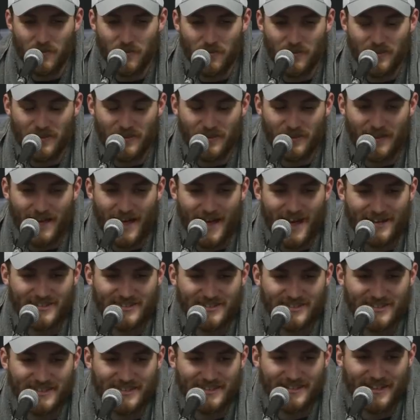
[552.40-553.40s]
the
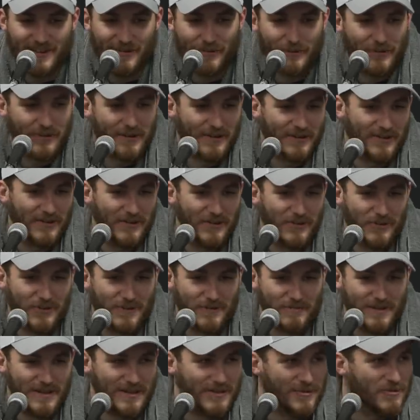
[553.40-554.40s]
last thing that we're going to do
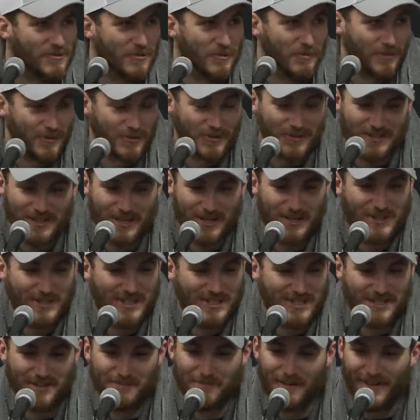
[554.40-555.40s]
is be
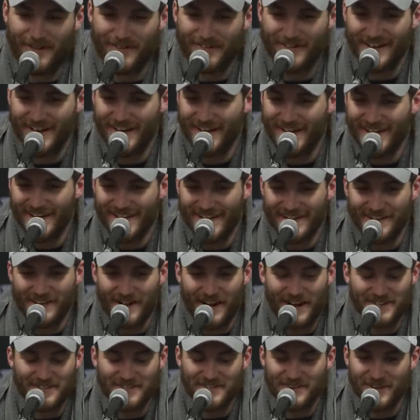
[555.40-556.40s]
superstitious about
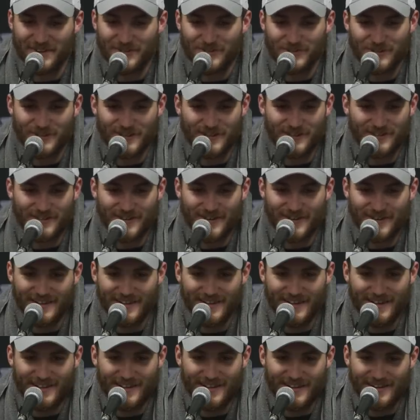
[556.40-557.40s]
not touching it or
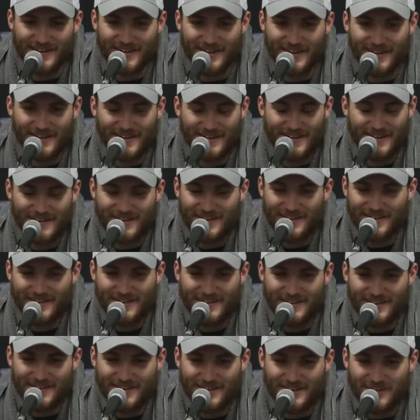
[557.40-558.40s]
anything. Like,
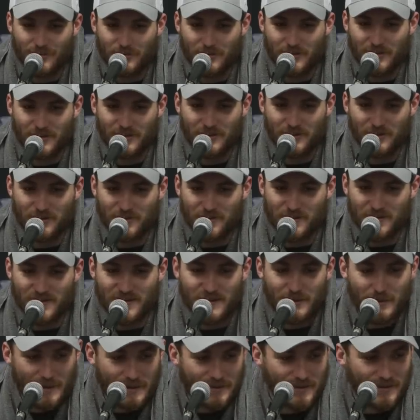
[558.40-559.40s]
I mean, nobody
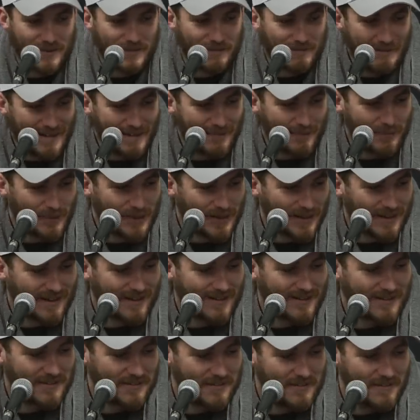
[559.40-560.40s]
said we were going to make
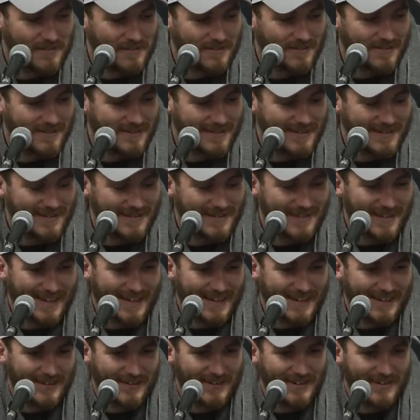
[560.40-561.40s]
playoffs, so
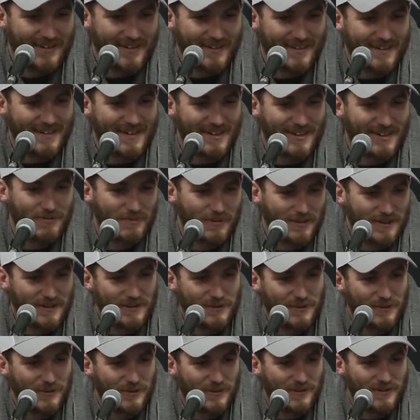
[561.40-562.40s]
I don't know. I think it's pretty
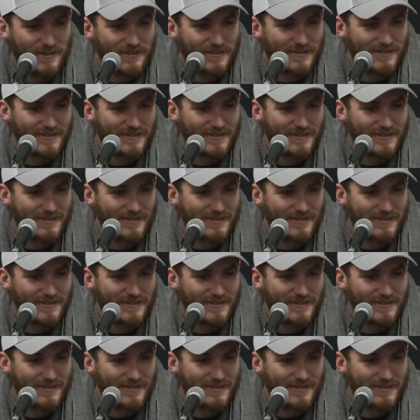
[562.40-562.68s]
cool